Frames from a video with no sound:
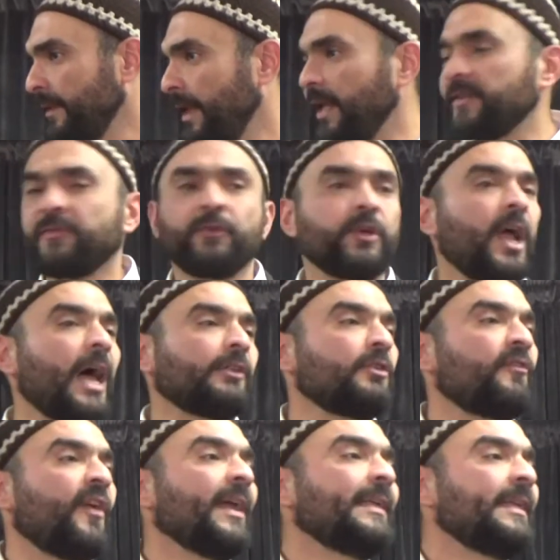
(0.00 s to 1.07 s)
It's for God
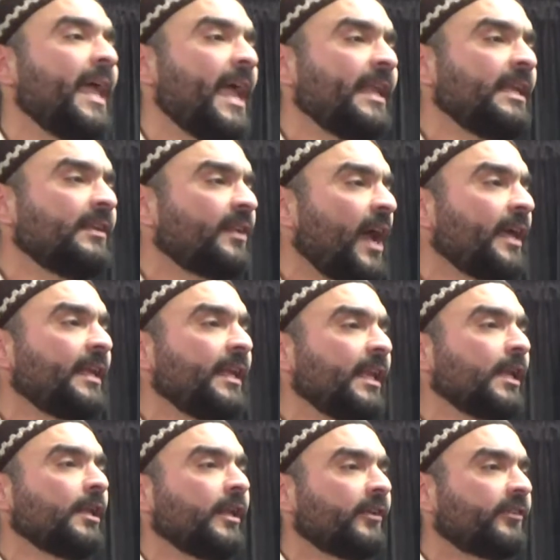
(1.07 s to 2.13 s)
to find any tiny
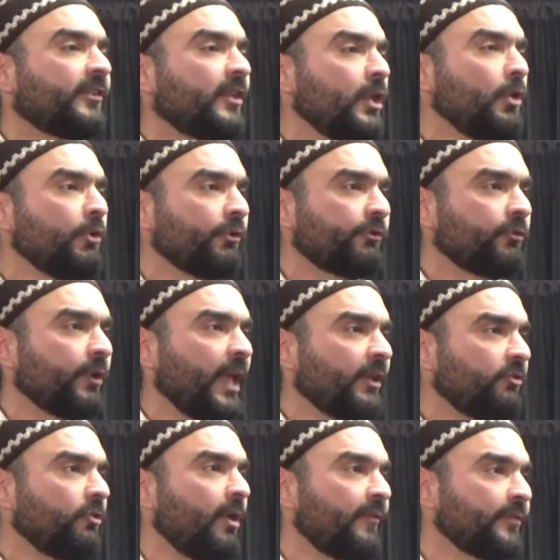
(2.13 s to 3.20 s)
little excuse to
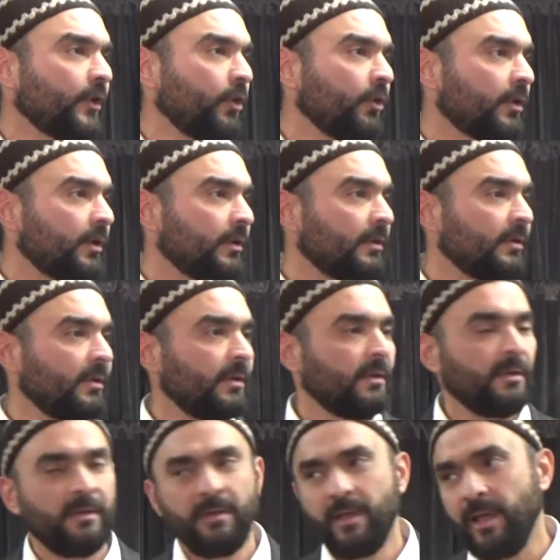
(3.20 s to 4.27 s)
get you off the hook
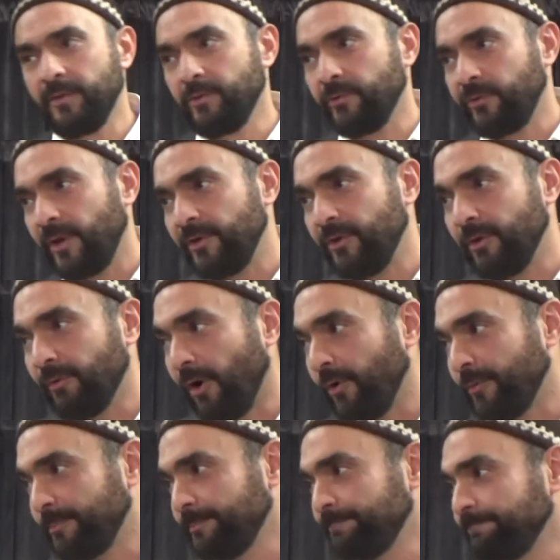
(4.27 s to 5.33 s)
and to send you home.